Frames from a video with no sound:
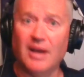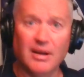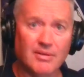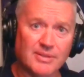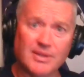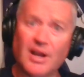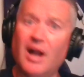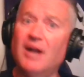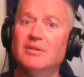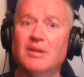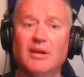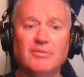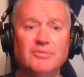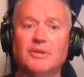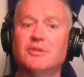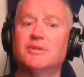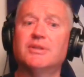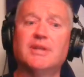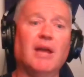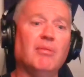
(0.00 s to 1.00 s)
Irish. I love
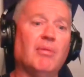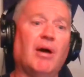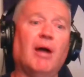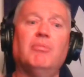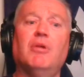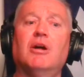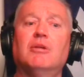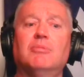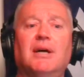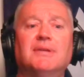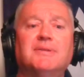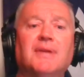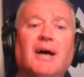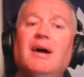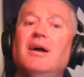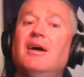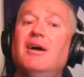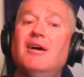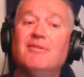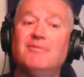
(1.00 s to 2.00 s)
Notre Dame. I'm all about that.
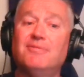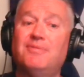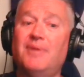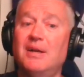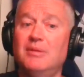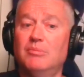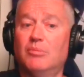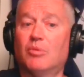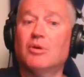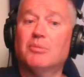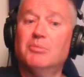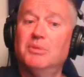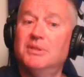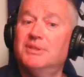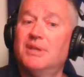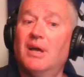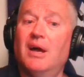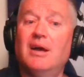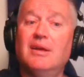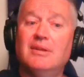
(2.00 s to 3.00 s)
Fighting
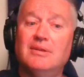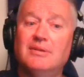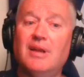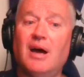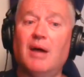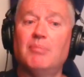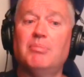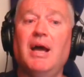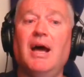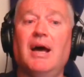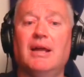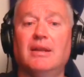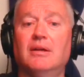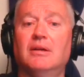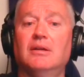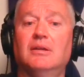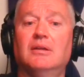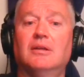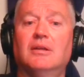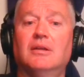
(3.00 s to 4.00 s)
Mormons? Not bad.
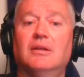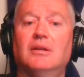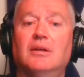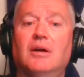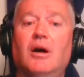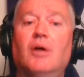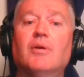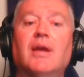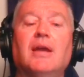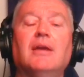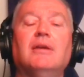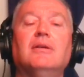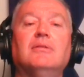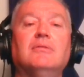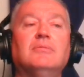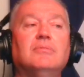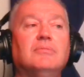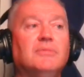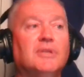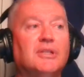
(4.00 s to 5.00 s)
Okay,
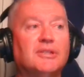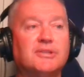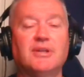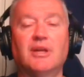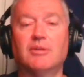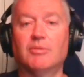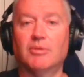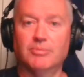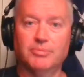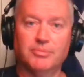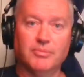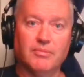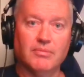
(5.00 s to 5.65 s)
here's another one.